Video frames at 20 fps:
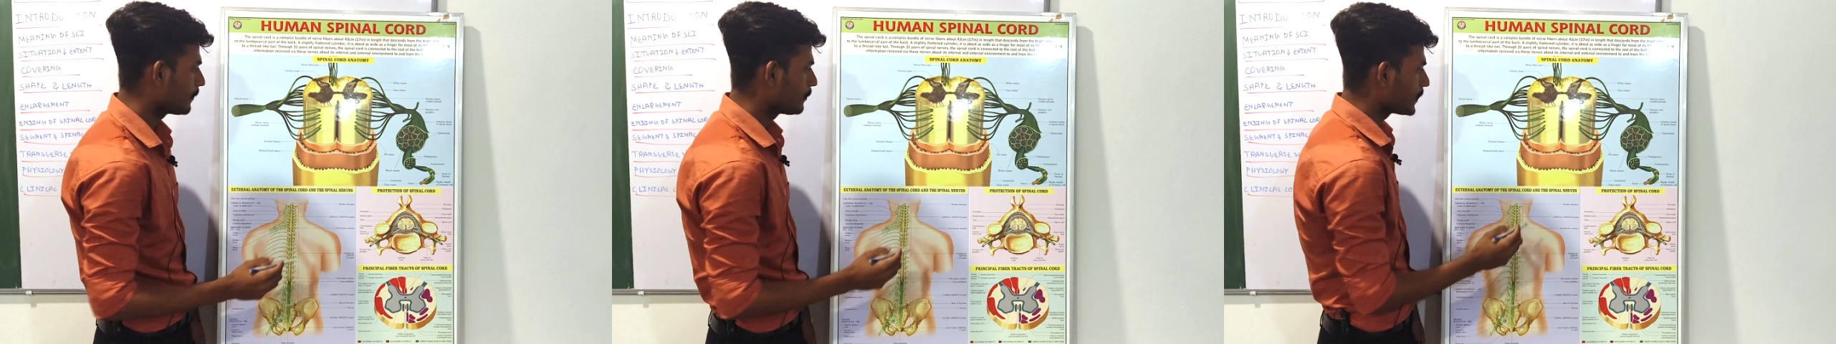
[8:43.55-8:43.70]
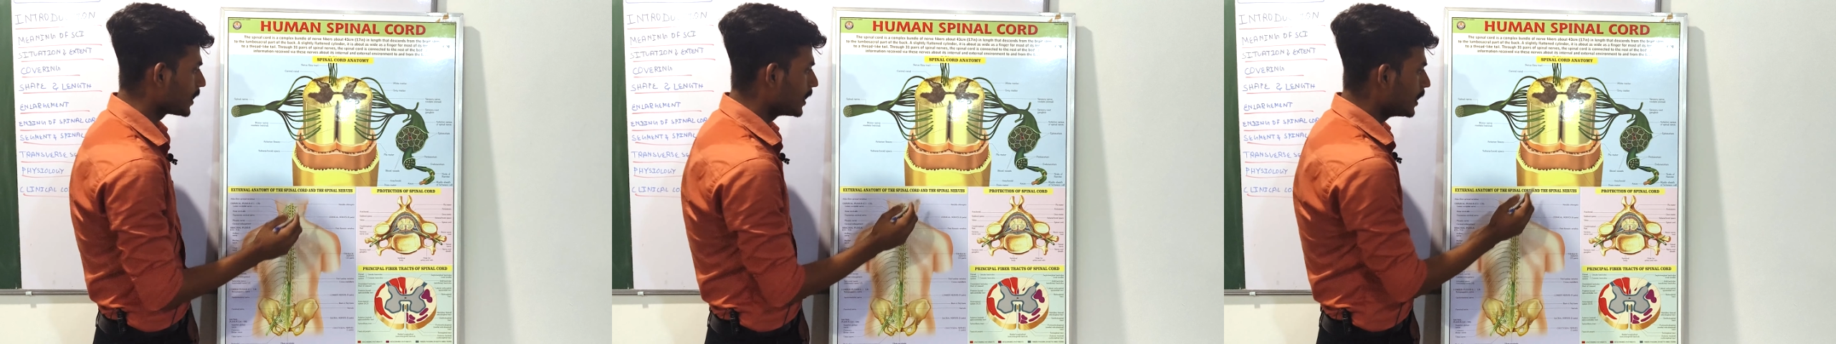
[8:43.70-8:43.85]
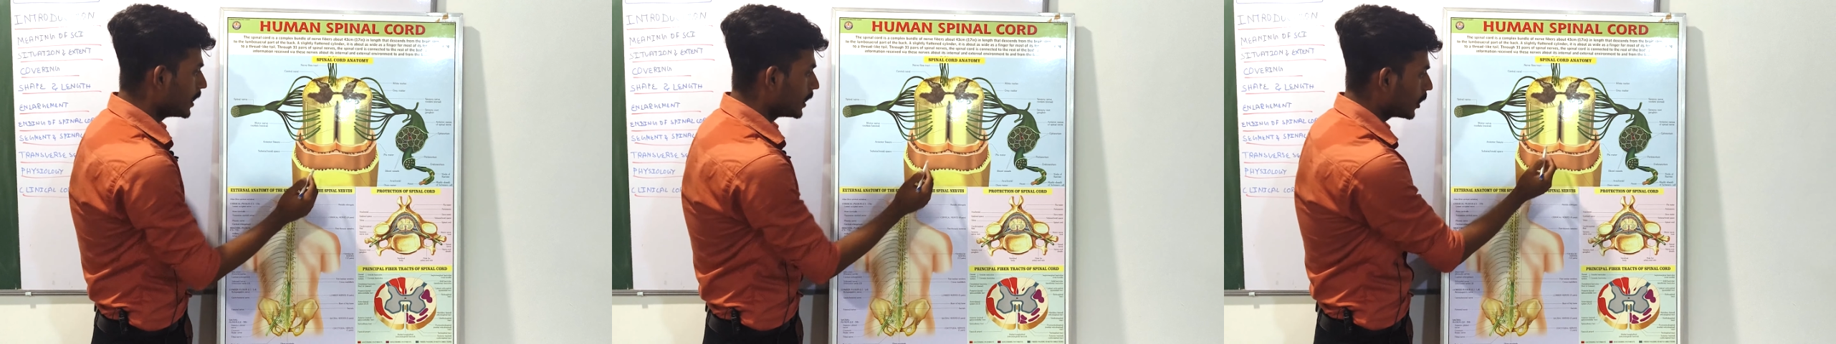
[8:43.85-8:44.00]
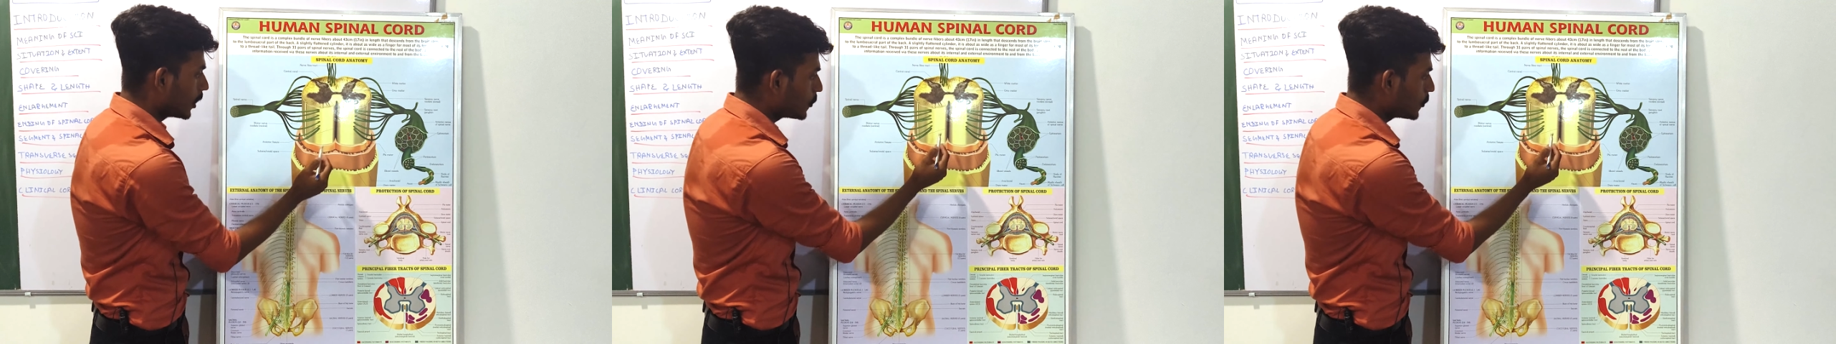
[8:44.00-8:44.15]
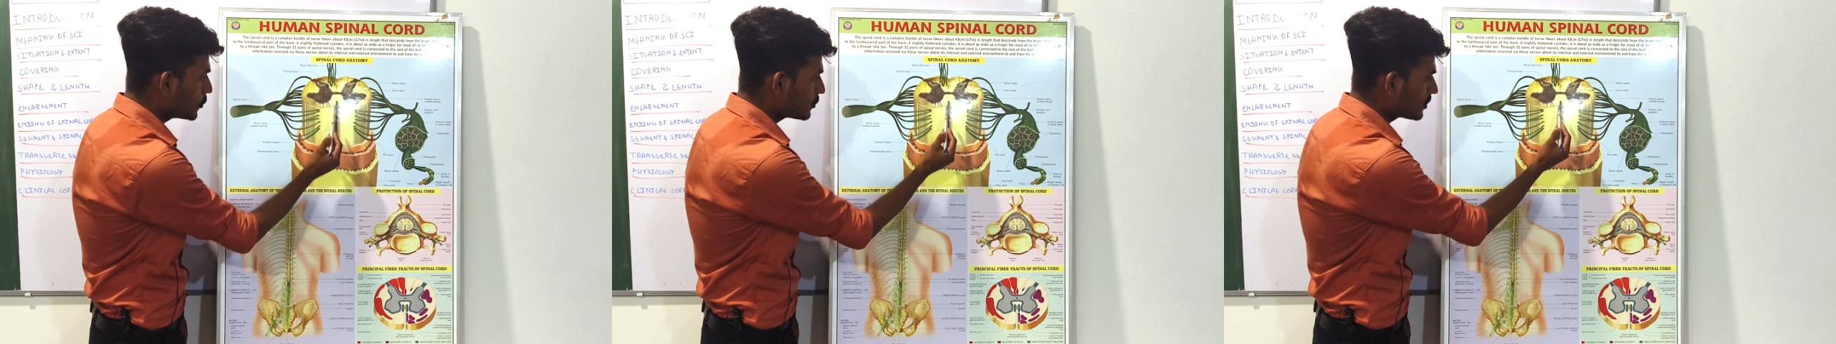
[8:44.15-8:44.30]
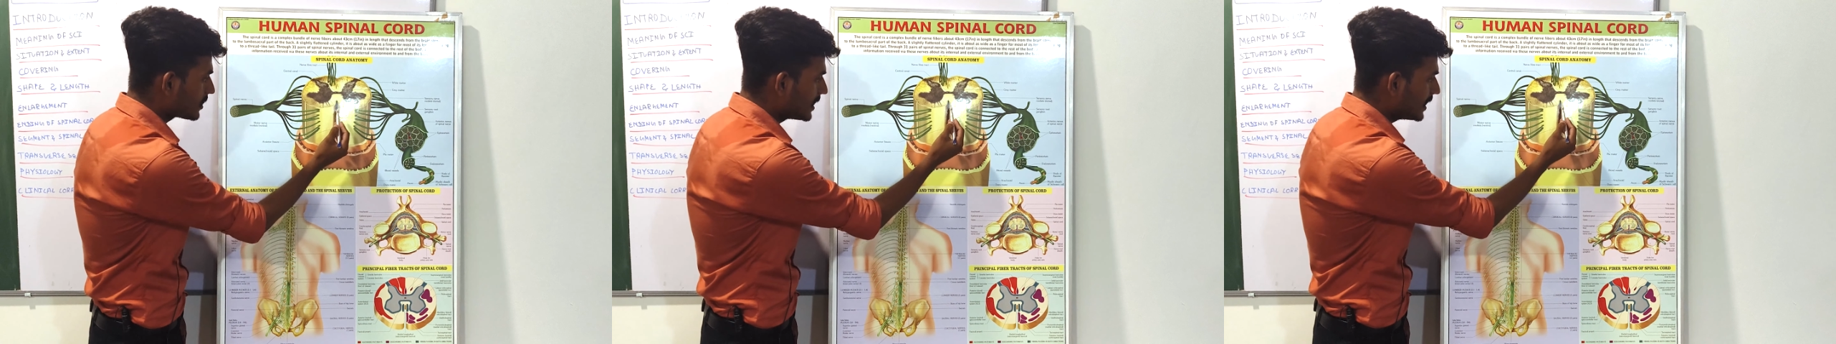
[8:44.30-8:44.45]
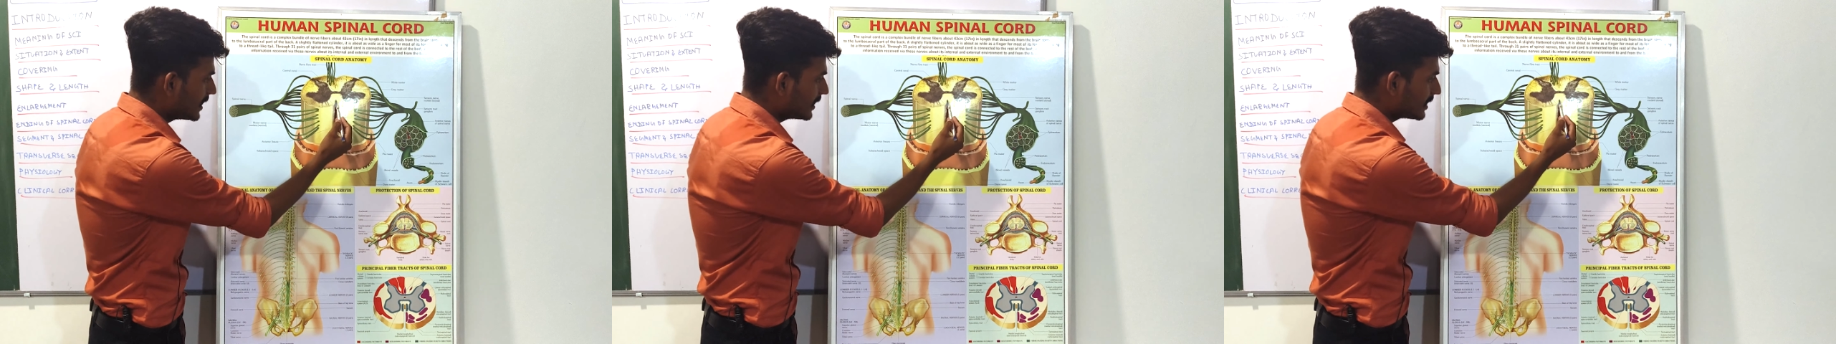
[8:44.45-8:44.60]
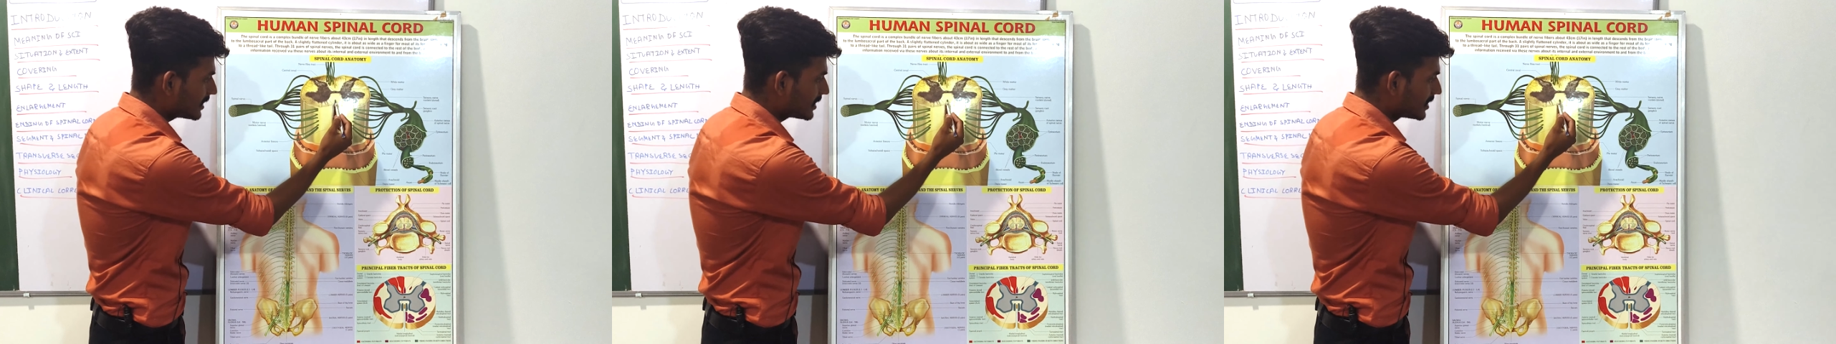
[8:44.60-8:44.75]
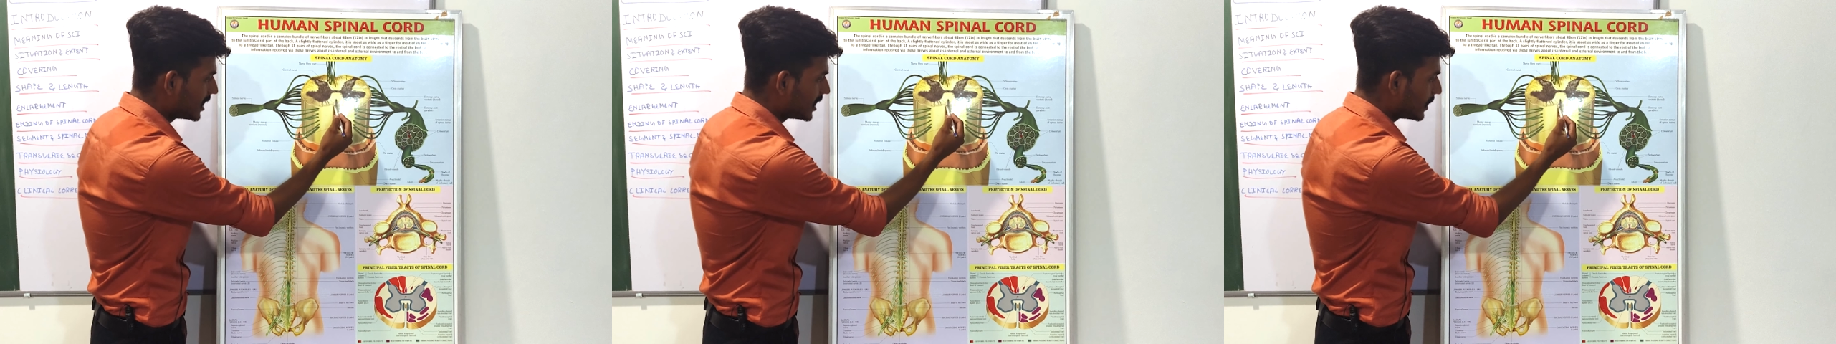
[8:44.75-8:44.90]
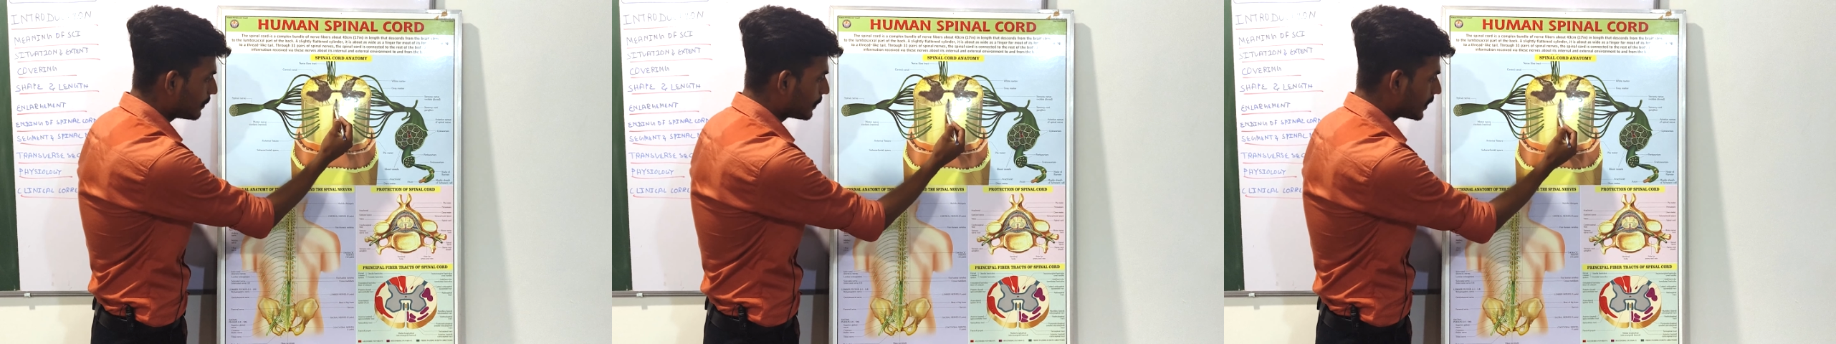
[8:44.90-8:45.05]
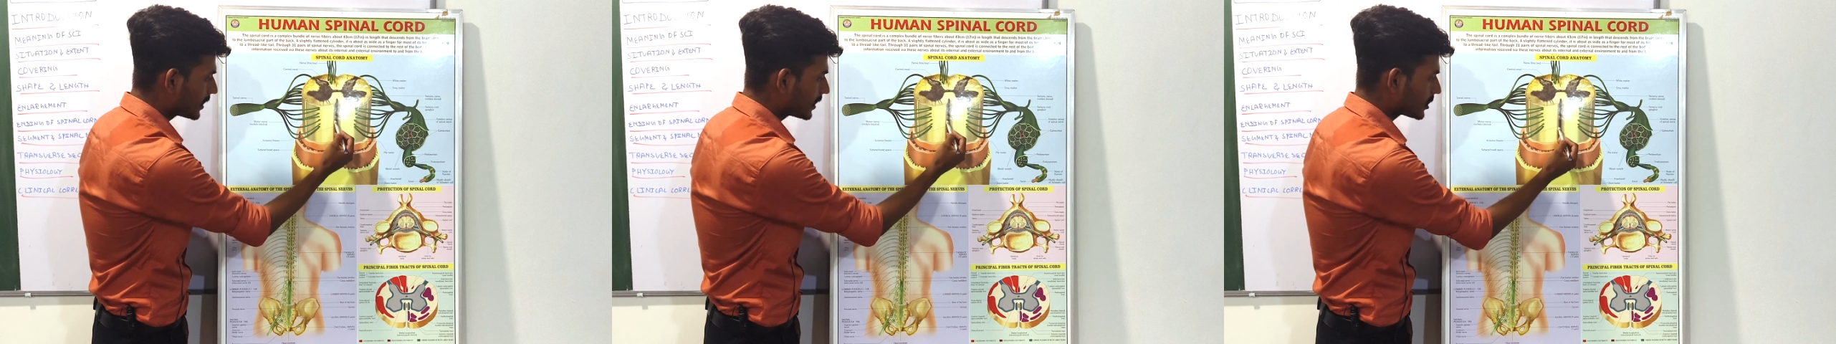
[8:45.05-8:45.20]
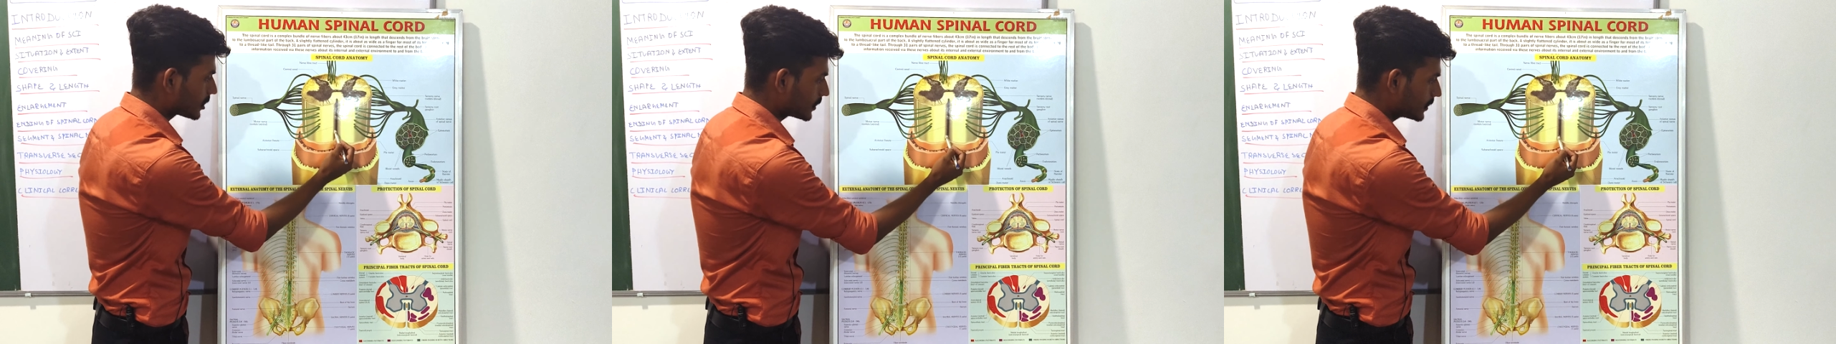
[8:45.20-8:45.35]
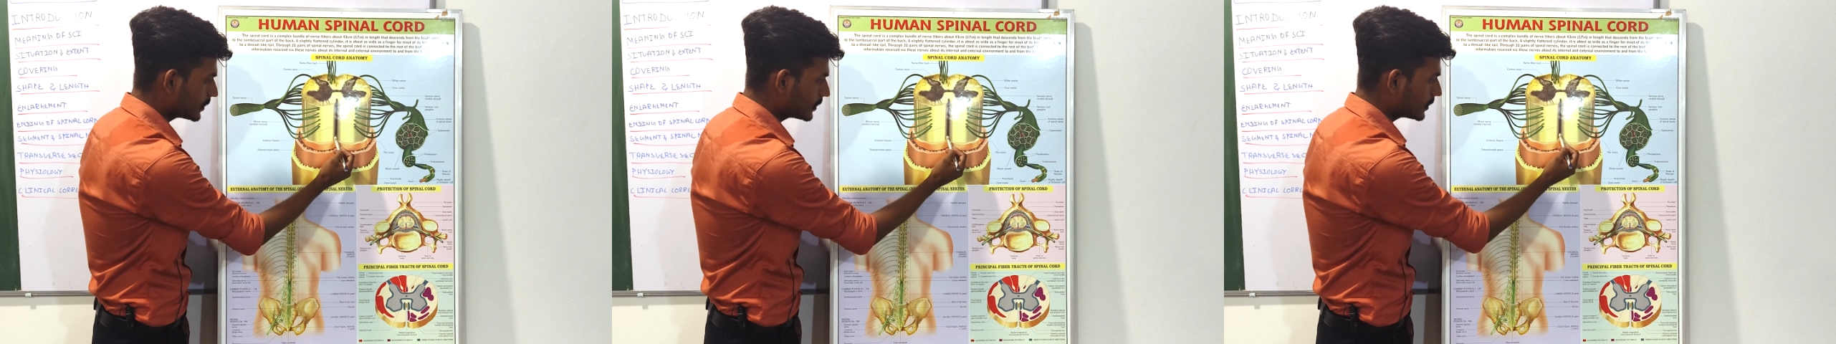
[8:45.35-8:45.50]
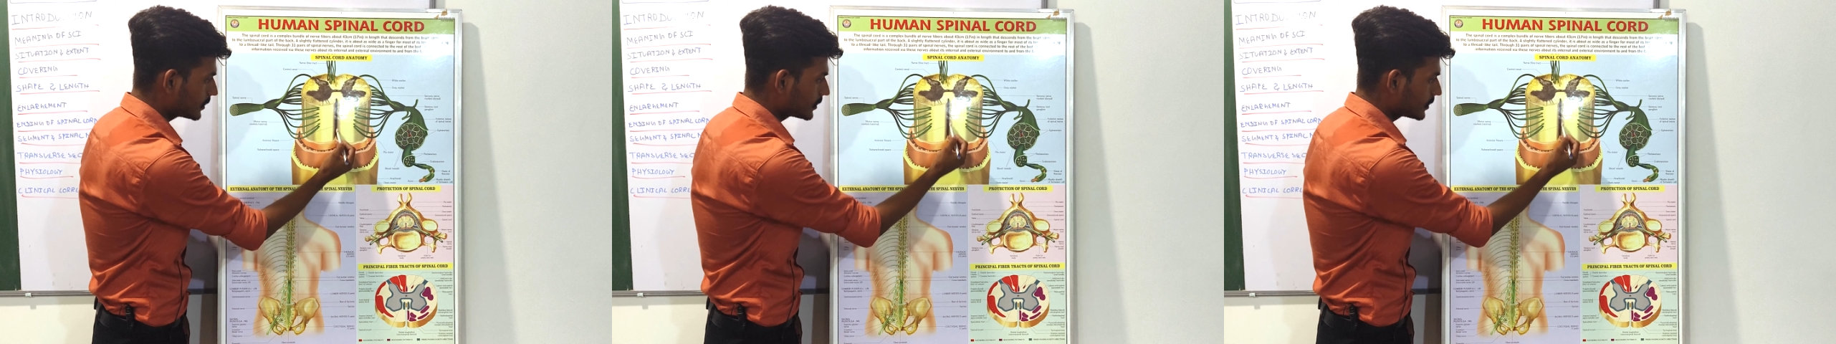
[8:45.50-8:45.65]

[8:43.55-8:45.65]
Now, you see these depressions.